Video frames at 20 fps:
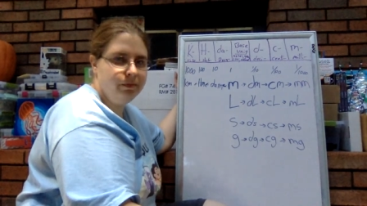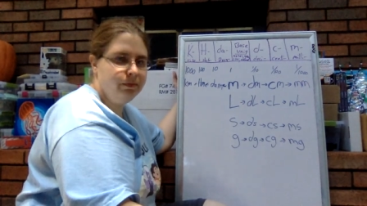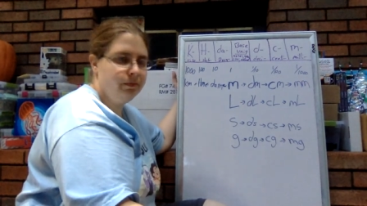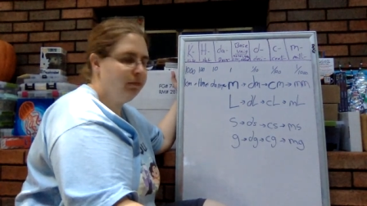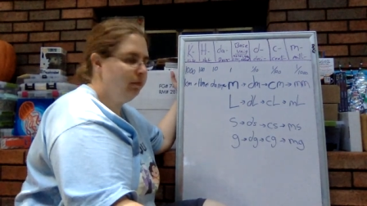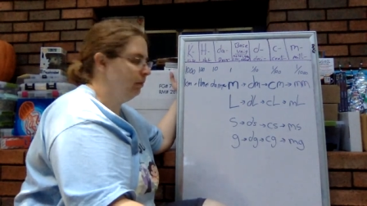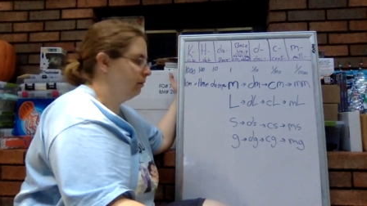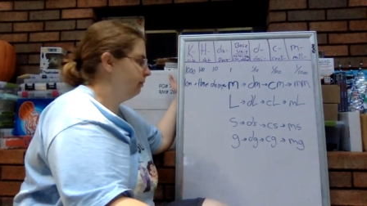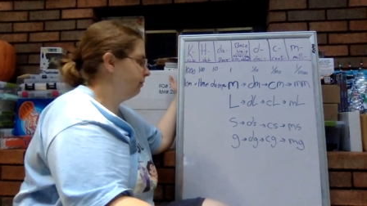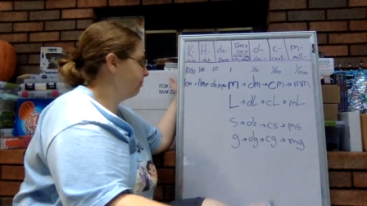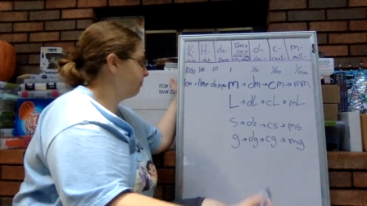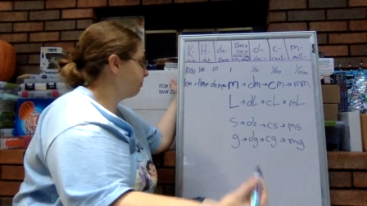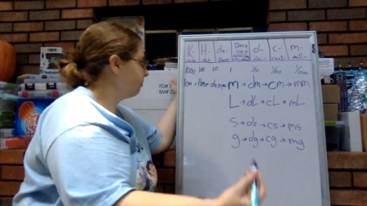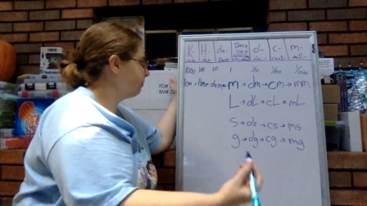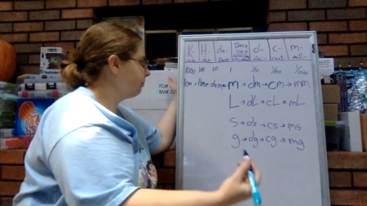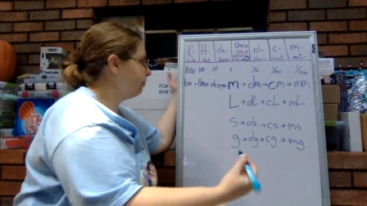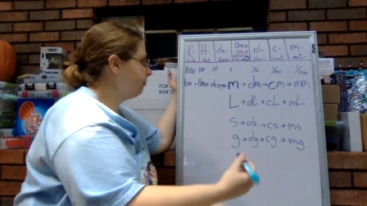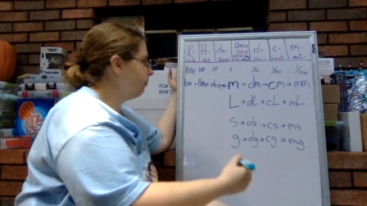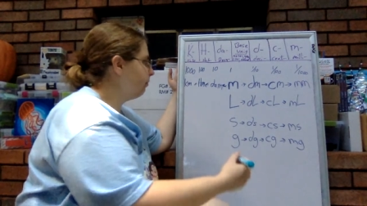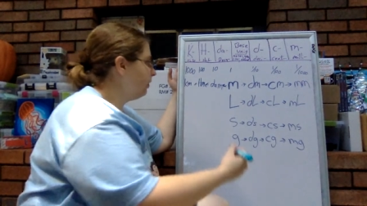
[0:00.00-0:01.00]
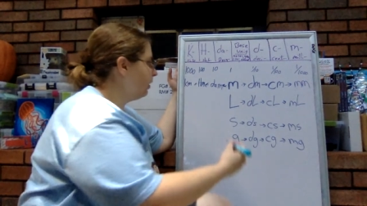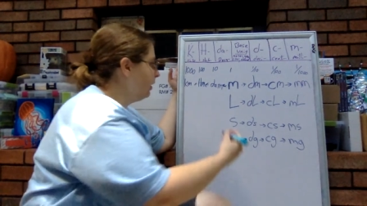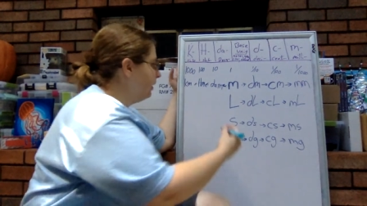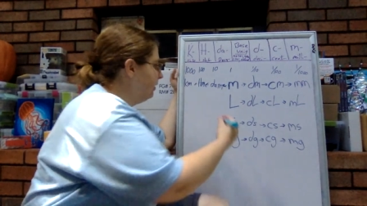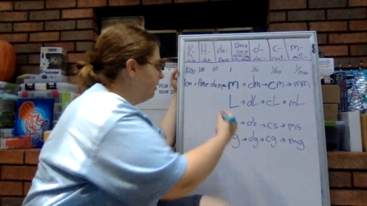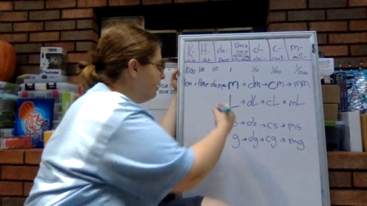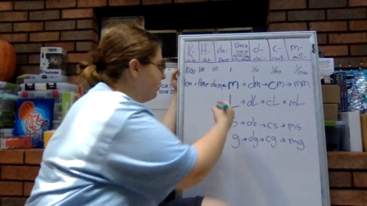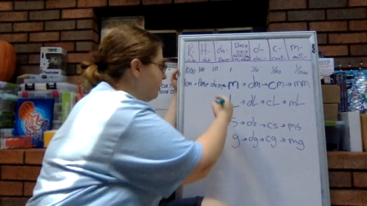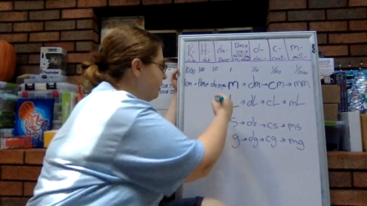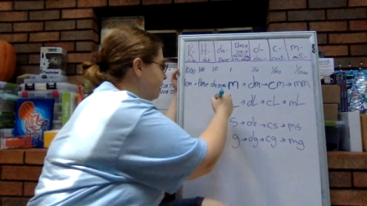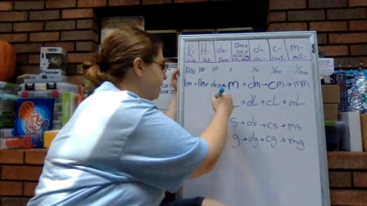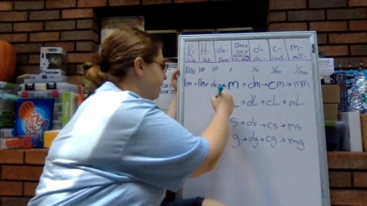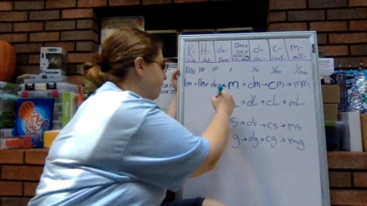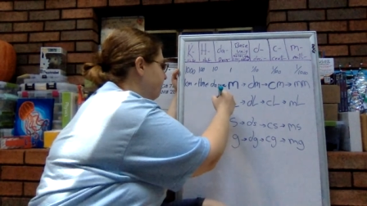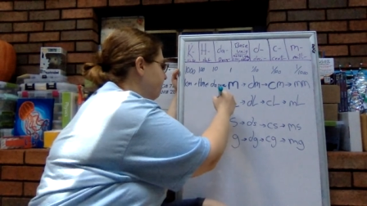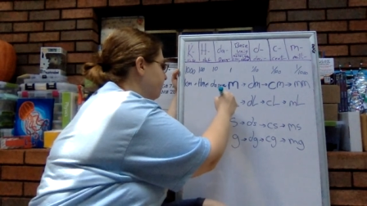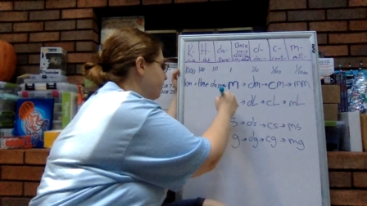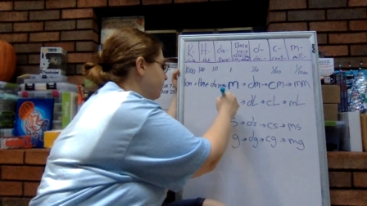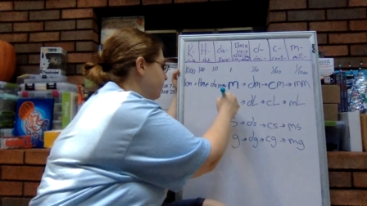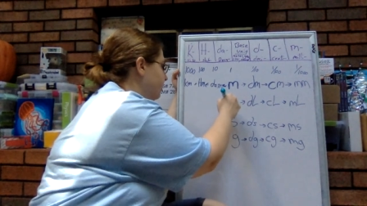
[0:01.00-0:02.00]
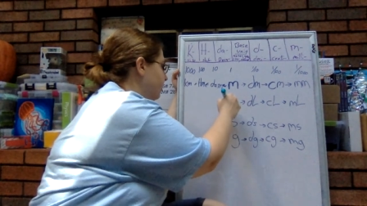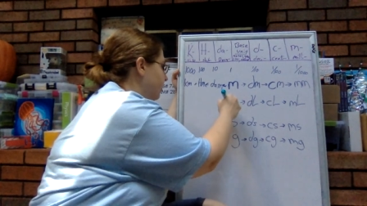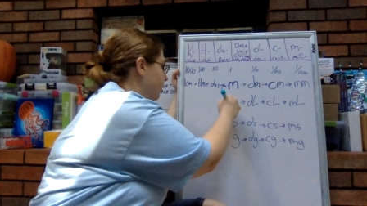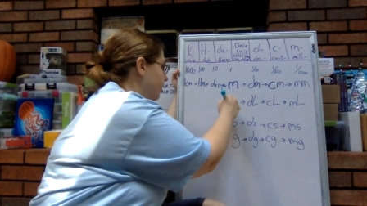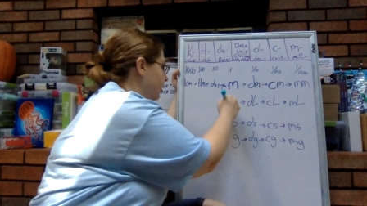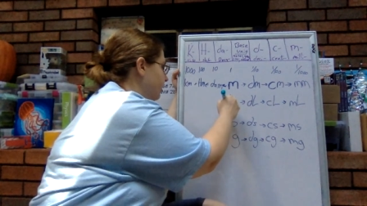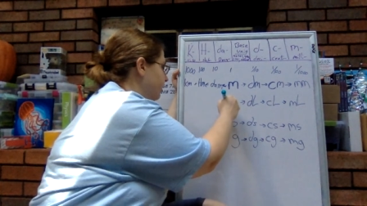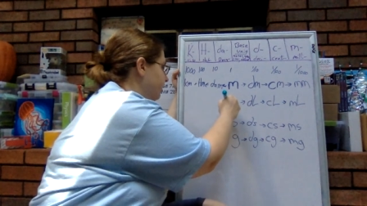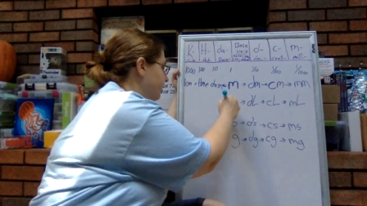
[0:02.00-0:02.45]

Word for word: and it's the same for all